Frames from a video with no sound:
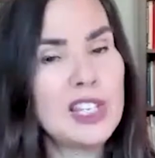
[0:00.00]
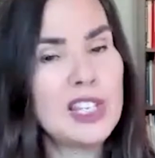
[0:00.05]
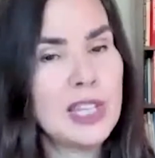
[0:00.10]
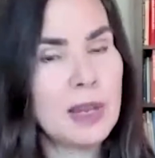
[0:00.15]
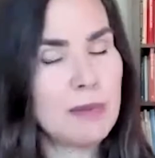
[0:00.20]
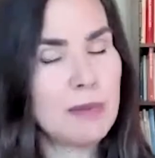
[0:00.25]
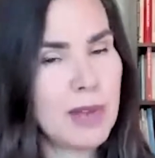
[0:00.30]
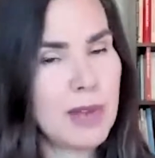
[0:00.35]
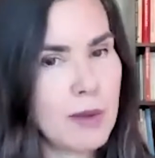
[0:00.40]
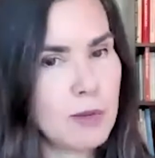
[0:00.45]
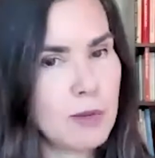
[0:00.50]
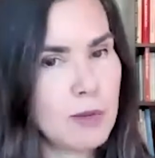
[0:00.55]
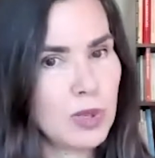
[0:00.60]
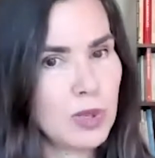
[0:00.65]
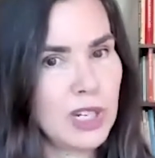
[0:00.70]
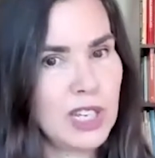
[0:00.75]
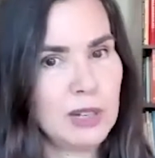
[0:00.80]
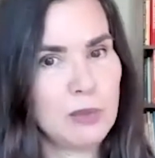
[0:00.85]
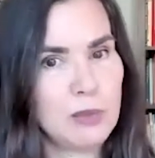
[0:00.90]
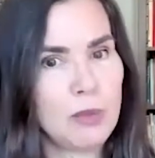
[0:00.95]
Sometimes
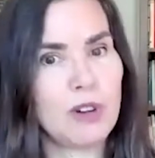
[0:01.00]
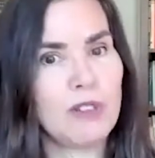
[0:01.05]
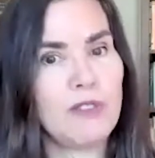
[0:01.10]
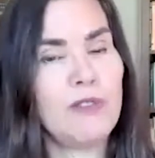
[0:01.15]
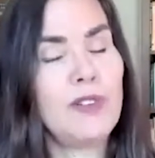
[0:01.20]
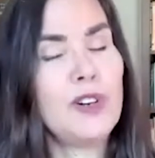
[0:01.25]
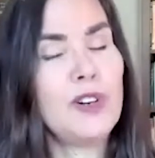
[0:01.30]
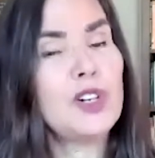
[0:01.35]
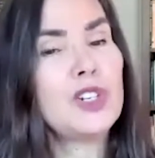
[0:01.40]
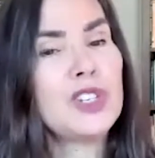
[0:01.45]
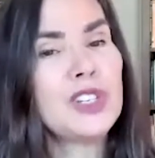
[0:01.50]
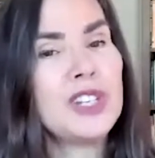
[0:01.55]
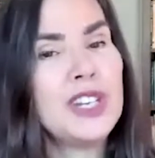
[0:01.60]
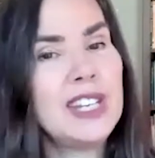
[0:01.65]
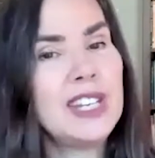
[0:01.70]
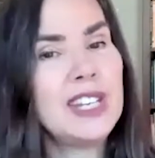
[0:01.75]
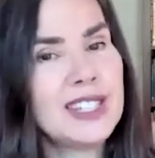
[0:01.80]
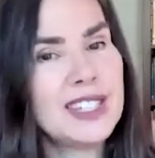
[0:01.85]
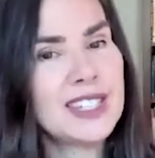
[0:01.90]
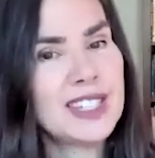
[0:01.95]
we need more
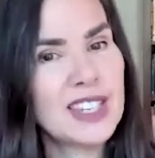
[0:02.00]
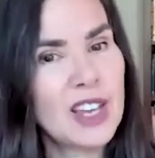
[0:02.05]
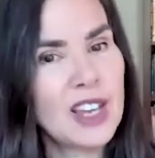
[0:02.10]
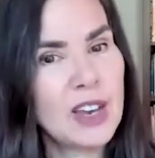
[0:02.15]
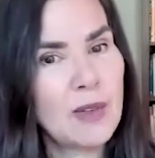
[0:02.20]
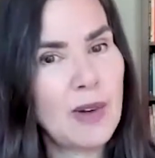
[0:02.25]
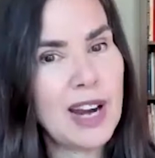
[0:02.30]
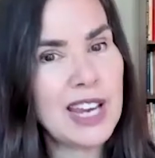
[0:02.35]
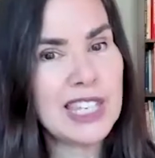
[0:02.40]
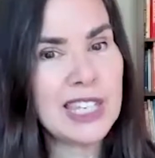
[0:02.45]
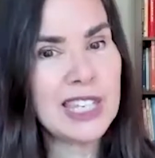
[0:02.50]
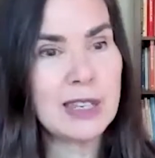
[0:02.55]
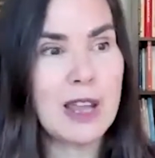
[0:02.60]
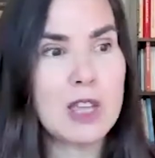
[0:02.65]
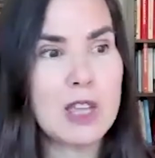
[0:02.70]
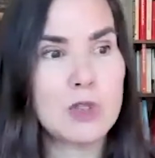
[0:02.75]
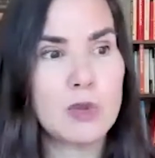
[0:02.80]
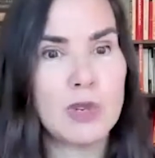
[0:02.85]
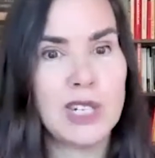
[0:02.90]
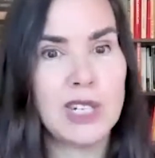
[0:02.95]
fierceness, right?
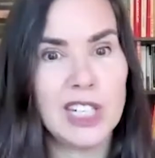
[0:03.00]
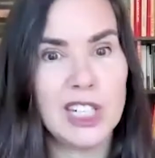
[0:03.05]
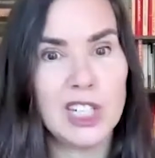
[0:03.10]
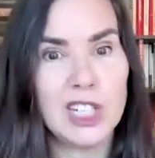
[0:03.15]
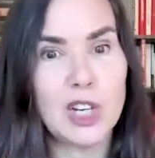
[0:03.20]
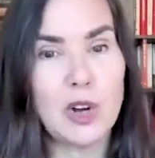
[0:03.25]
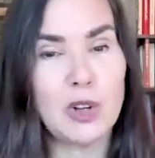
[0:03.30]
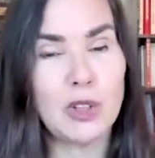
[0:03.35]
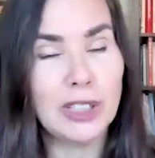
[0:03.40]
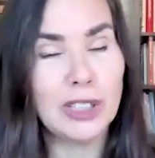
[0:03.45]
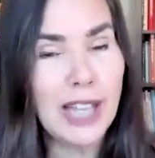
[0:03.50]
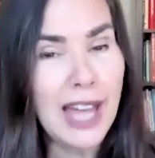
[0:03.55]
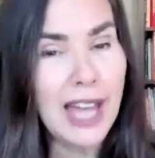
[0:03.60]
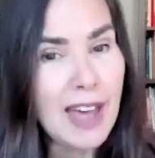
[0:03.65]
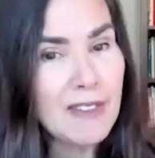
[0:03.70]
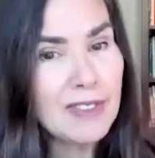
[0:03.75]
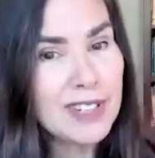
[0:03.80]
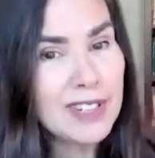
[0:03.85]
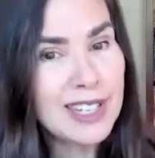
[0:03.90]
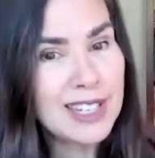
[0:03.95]
Sometimes we need to go
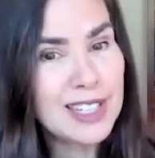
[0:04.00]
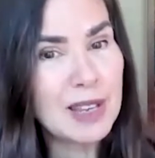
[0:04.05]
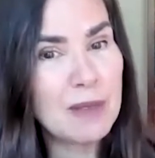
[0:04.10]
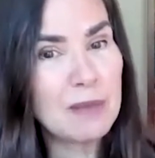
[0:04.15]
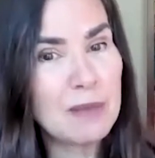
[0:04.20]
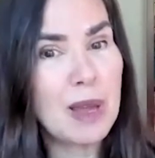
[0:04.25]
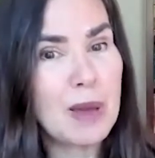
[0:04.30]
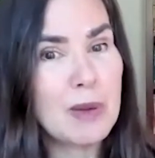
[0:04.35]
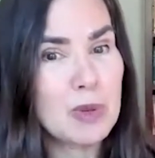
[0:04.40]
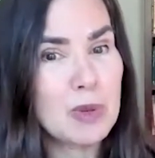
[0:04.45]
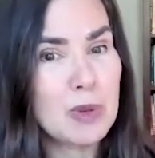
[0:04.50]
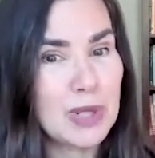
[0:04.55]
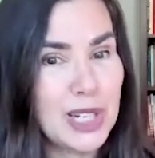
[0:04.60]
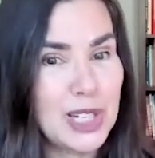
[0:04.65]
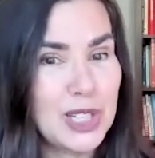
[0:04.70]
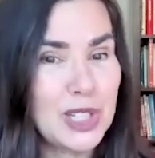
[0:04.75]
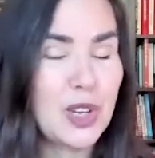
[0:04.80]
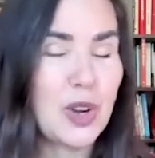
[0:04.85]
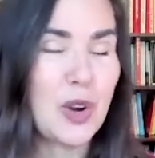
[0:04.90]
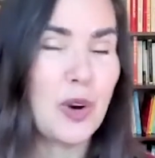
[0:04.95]
left. Sometimes we
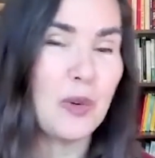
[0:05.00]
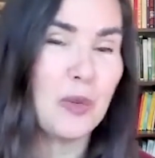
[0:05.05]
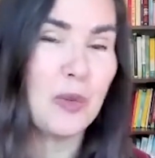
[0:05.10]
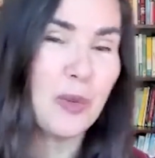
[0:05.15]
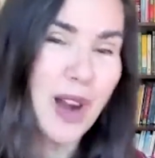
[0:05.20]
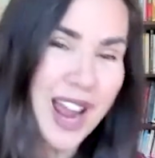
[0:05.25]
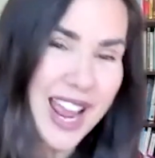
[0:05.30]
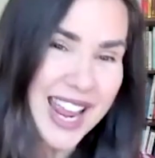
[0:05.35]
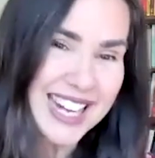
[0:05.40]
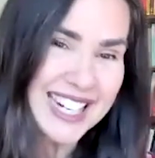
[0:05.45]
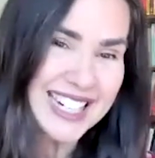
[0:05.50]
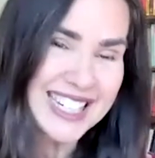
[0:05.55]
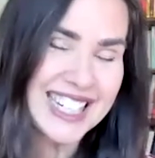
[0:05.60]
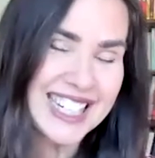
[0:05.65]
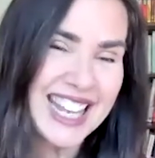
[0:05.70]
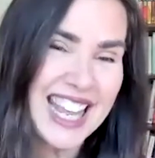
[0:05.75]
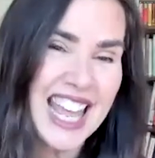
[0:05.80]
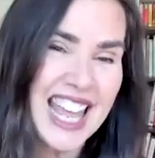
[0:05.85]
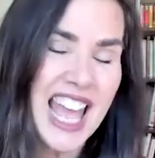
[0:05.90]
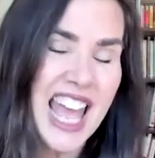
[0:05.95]
need to go right.
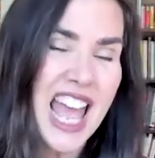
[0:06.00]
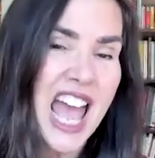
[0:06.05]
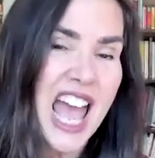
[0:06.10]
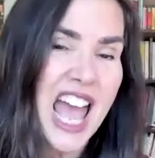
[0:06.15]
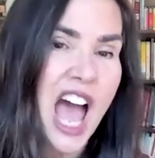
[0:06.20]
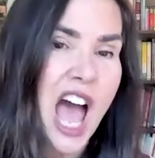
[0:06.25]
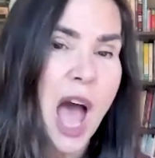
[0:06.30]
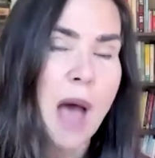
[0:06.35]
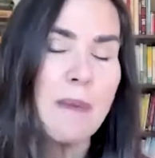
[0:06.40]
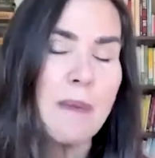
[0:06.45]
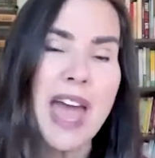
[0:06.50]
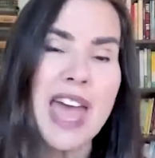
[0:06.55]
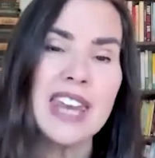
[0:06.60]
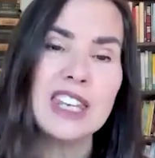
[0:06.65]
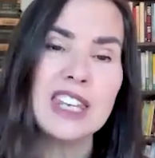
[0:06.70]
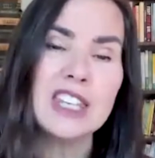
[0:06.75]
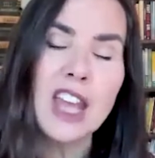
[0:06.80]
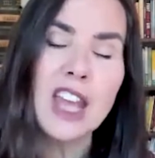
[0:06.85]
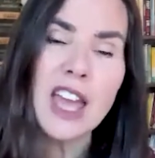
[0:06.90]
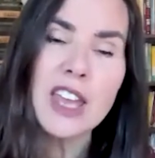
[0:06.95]

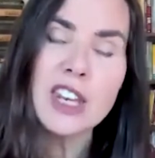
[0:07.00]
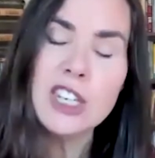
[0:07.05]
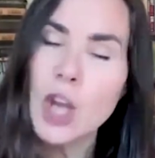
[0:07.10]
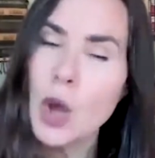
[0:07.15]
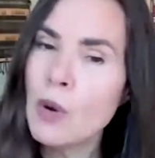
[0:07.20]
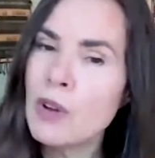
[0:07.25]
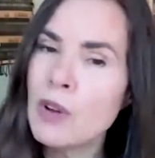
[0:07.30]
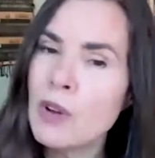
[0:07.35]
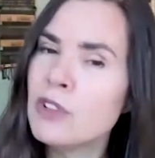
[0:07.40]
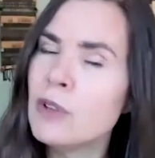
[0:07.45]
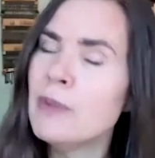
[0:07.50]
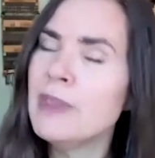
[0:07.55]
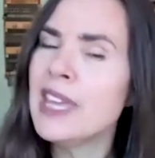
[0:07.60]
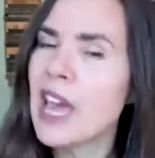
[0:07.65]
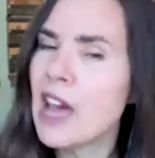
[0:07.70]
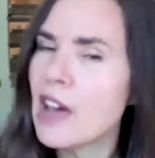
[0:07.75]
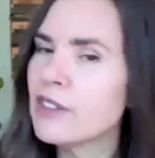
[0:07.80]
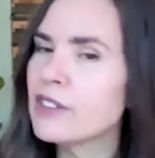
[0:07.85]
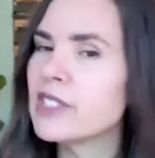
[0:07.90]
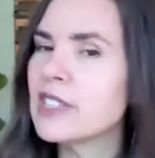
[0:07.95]
And no one from the
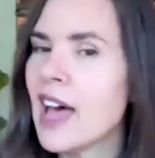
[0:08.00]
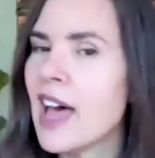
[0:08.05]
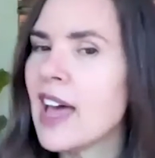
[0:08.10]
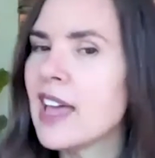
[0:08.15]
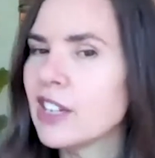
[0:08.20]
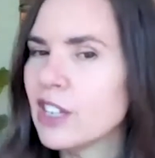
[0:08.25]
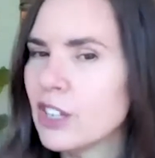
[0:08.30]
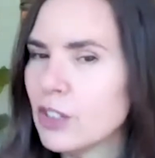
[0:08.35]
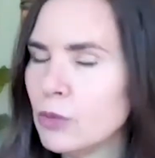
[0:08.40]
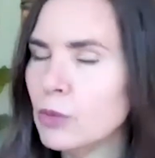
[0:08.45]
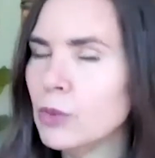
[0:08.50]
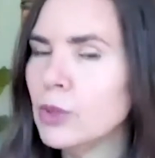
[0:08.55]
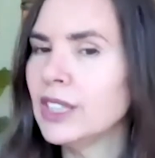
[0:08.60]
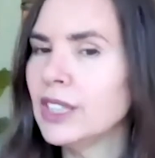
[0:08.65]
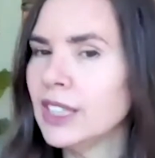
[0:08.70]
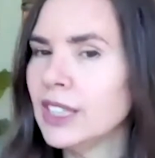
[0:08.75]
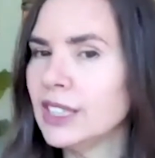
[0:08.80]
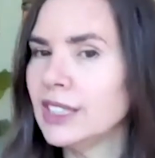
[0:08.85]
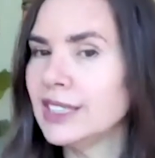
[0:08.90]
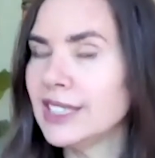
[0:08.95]
outside can
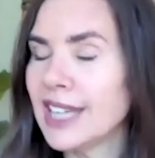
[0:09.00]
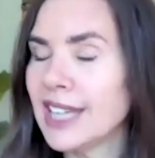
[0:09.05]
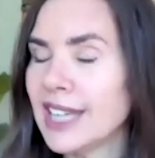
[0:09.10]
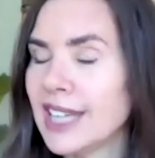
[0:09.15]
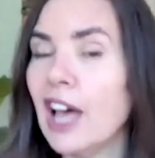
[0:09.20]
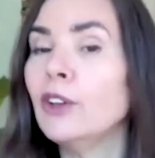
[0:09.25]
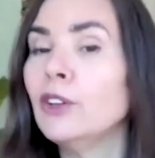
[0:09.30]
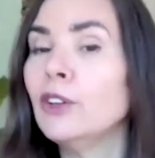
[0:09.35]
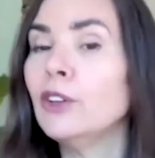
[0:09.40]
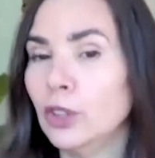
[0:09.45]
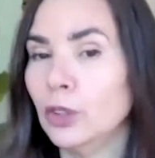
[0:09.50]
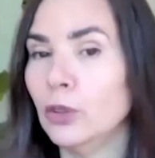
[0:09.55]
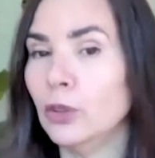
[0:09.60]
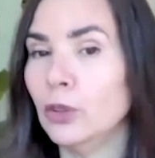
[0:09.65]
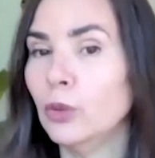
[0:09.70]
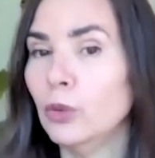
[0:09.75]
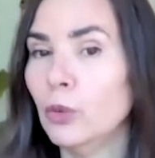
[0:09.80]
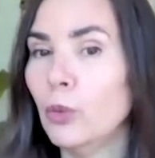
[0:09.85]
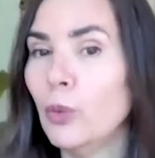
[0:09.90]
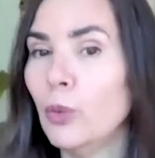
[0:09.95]
really tell
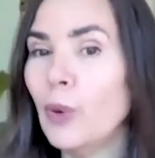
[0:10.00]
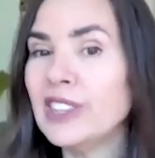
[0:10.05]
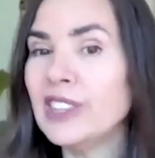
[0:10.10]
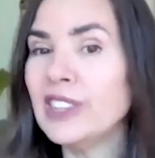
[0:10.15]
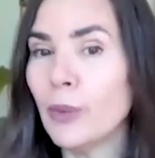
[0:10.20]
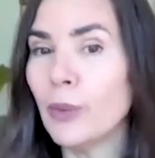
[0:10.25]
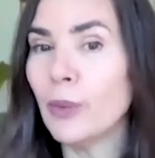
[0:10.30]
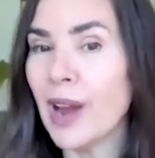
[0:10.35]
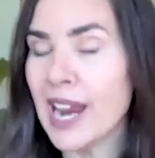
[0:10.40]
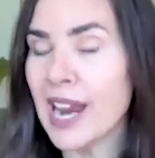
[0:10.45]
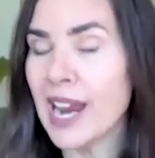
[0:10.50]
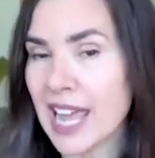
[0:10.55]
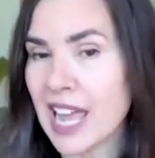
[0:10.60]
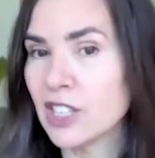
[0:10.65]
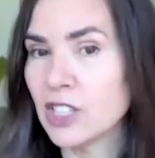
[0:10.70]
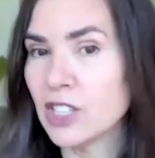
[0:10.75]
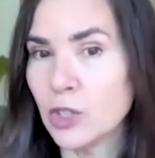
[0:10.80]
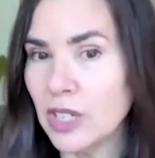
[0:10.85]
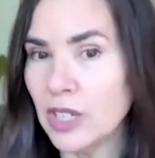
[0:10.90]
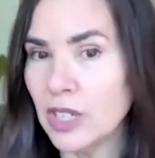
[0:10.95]
you what the right
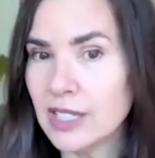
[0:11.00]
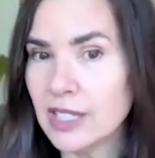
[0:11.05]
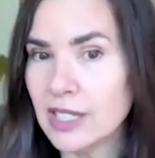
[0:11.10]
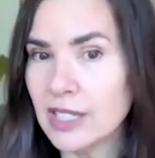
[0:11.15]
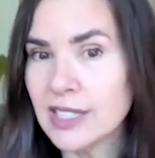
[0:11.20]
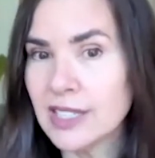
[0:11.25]
answer is.